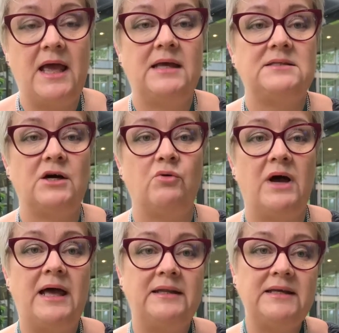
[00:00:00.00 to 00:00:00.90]
So
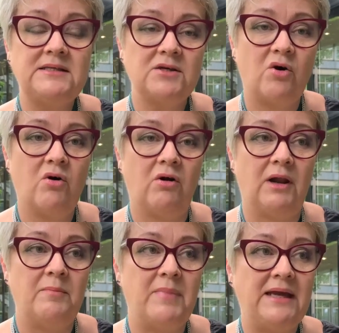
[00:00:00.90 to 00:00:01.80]
this all
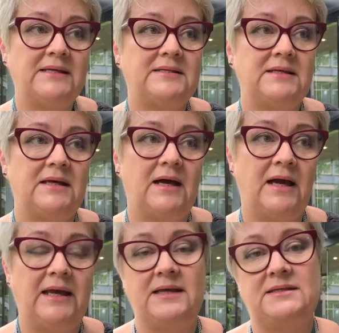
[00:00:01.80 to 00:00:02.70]
makes,
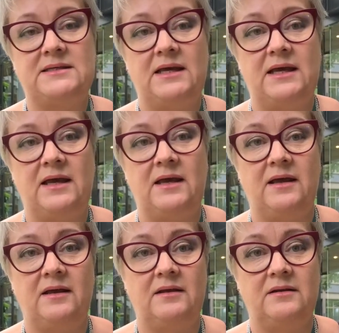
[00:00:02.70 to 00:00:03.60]
I guess,
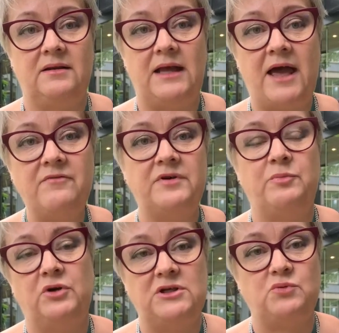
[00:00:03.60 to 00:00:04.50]

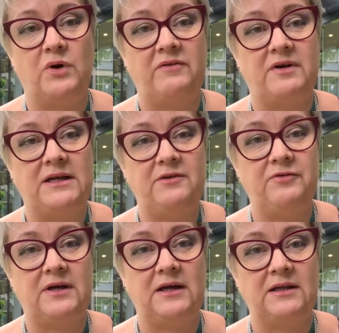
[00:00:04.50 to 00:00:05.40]
everybody's work very
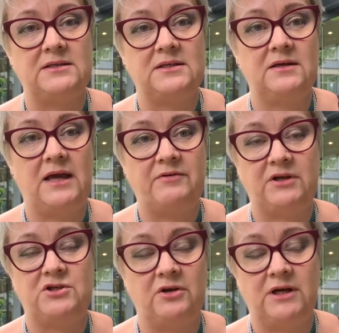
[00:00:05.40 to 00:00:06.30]
difficult, every
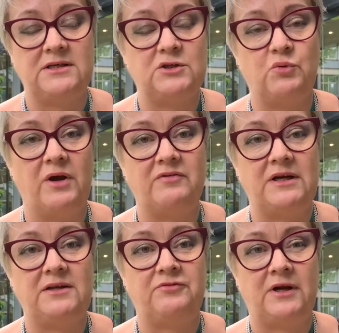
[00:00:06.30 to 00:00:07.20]
journalist's work
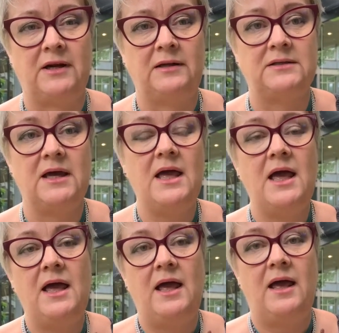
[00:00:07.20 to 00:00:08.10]
very difficult.
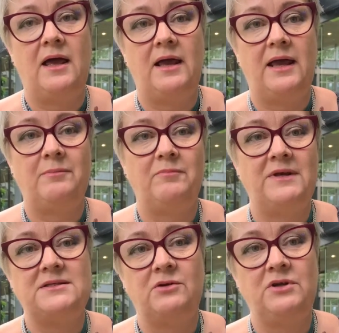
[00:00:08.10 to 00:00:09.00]

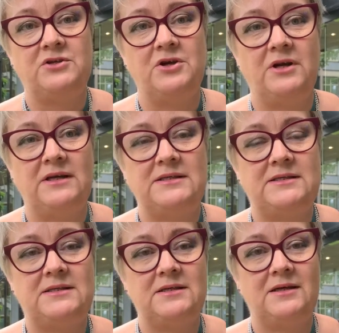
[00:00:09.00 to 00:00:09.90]
Estonian
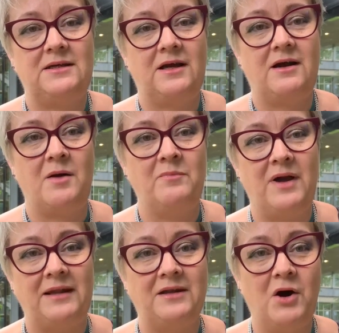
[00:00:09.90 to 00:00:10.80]
journalists come
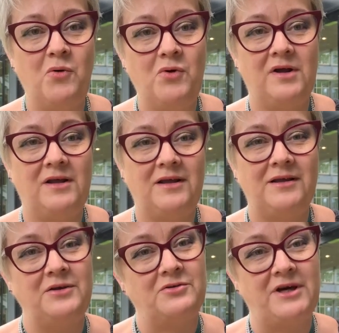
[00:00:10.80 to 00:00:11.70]
and go,
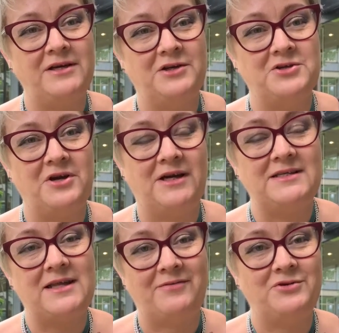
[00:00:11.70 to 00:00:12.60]
Ukrainian
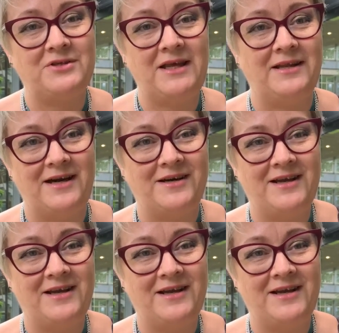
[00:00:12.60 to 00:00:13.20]
journalists have to stay there